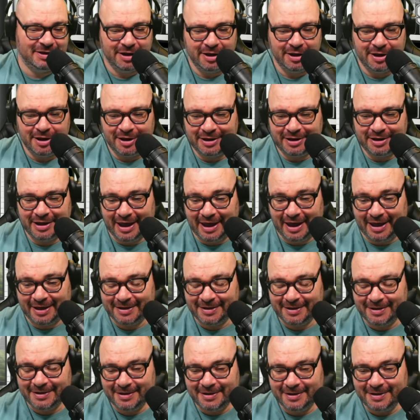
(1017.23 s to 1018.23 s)
Yeah.
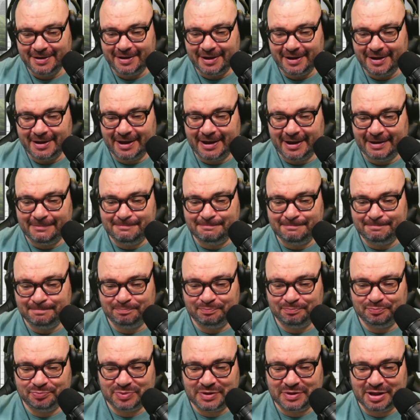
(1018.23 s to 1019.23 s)

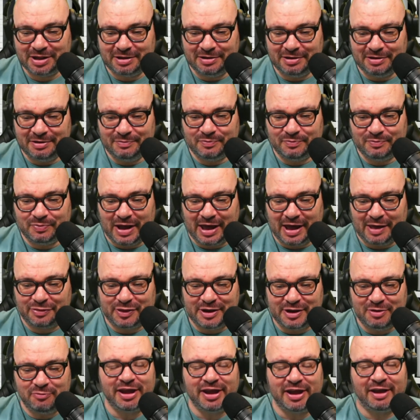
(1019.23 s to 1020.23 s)
I
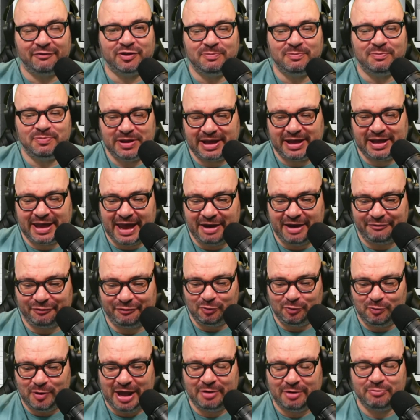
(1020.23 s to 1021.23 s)
think we have to be careful
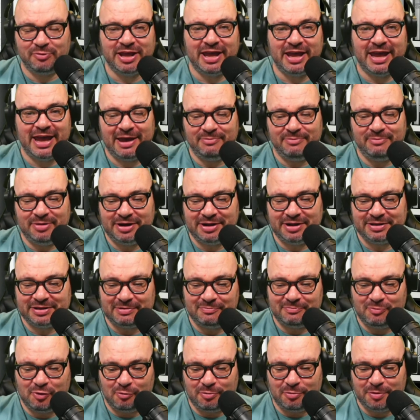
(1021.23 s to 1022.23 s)
we aim it at the
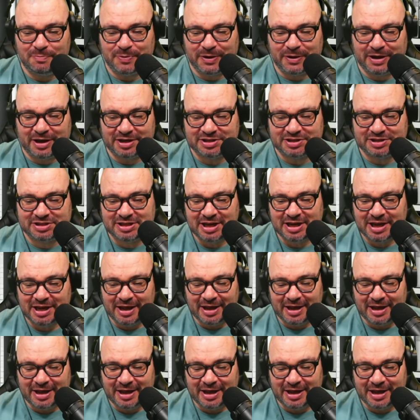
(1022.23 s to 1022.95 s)
moment because,